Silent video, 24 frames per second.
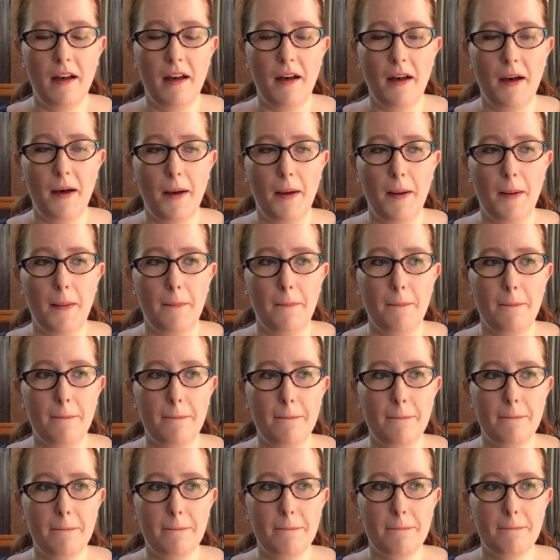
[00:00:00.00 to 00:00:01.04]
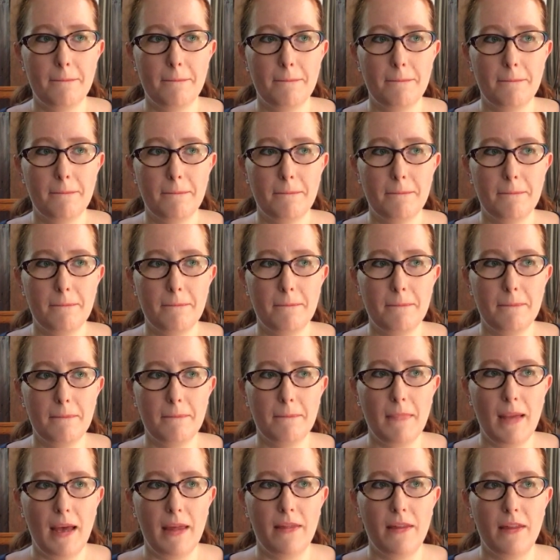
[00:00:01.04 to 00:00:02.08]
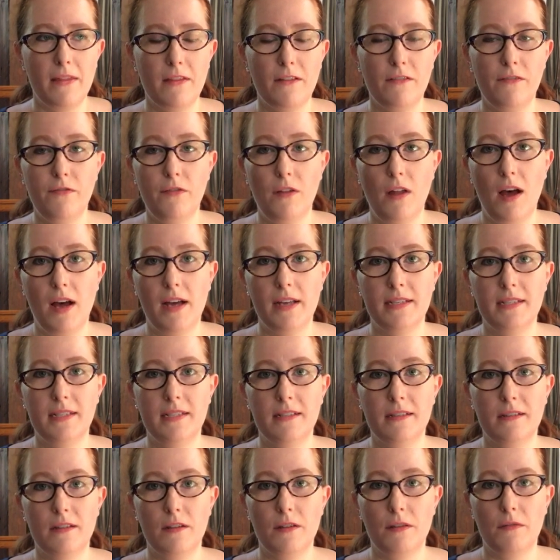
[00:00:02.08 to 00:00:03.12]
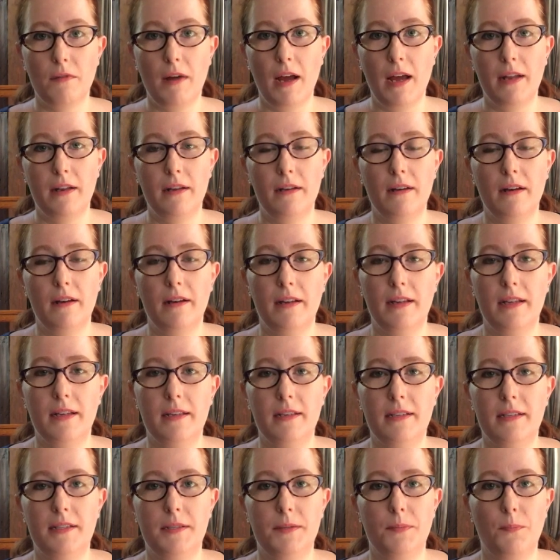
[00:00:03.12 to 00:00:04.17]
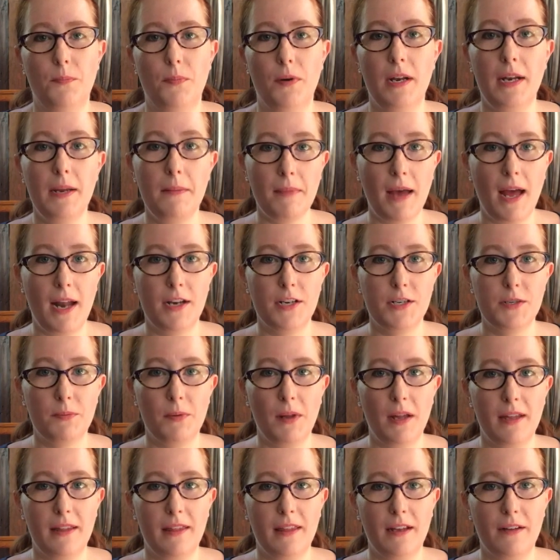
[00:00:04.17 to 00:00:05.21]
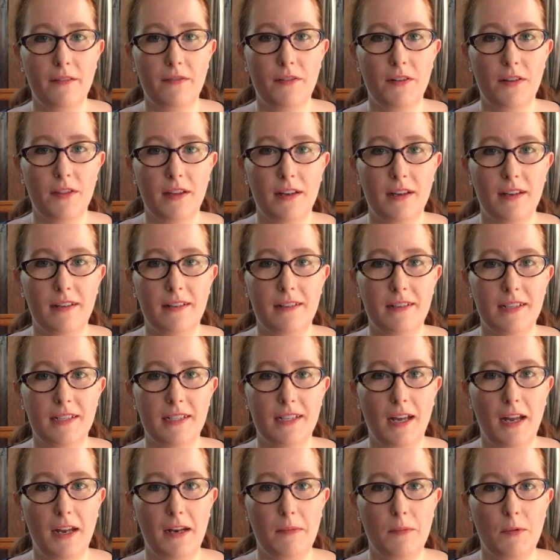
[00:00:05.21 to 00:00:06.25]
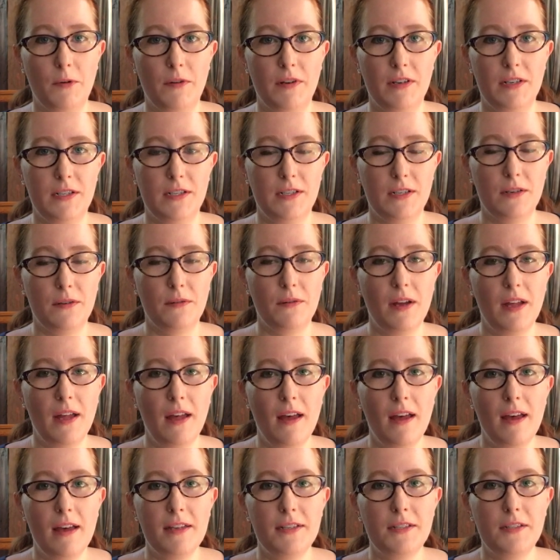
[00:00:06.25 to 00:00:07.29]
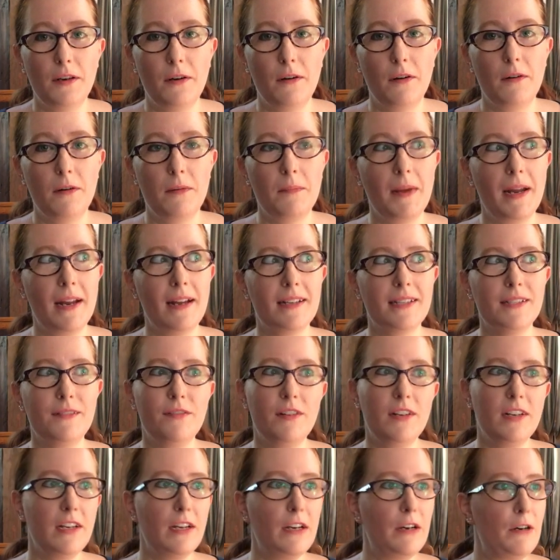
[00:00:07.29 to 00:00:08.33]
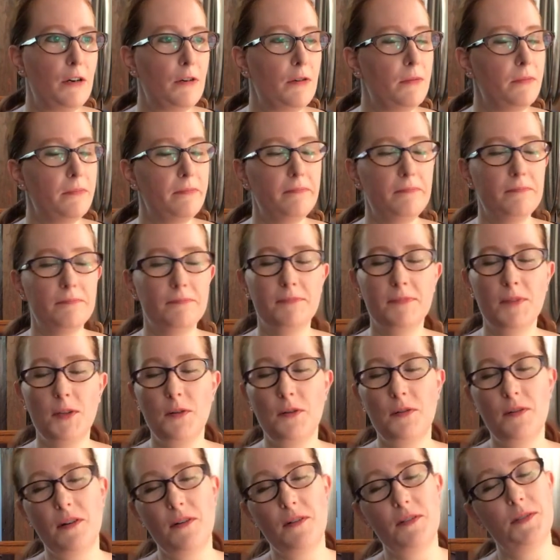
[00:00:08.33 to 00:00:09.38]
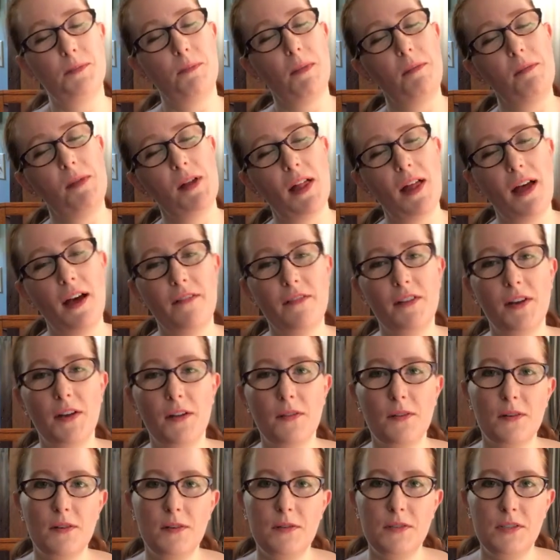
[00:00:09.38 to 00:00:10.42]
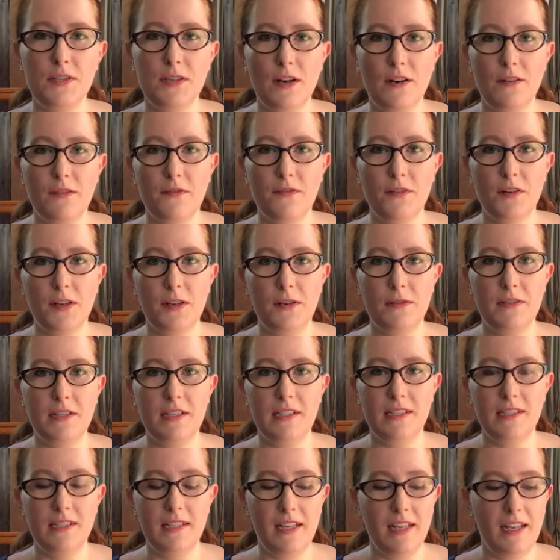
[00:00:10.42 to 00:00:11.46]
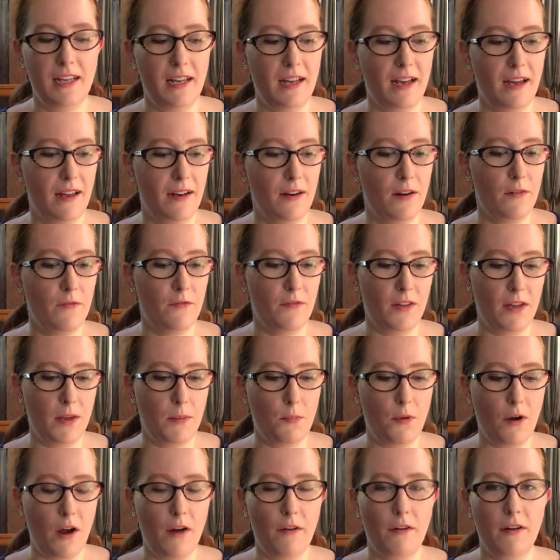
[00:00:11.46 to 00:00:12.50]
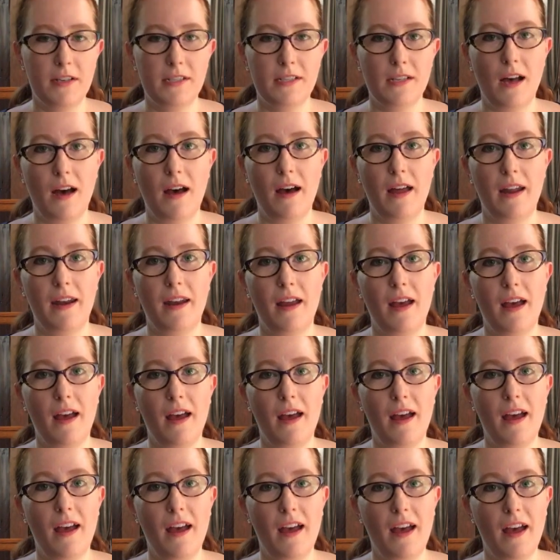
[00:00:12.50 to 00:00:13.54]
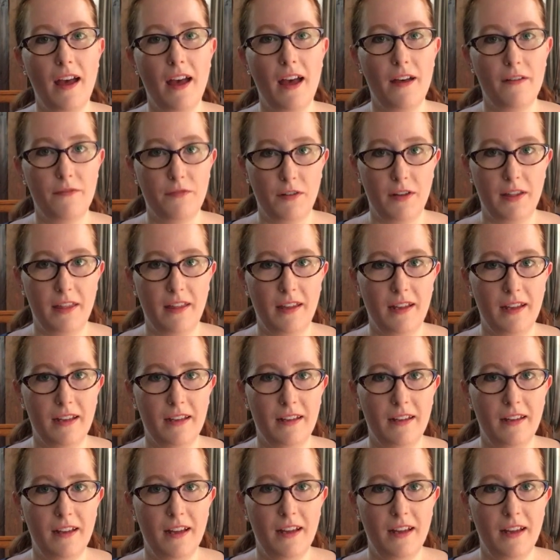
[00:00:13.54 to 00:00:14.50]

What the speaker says: And then the floss, the thread, is pretty manageable, I think, for the design I'm going to do. So in my next video, who knows, maybe I'll have another new start for you to see, and hopefully progress on everything.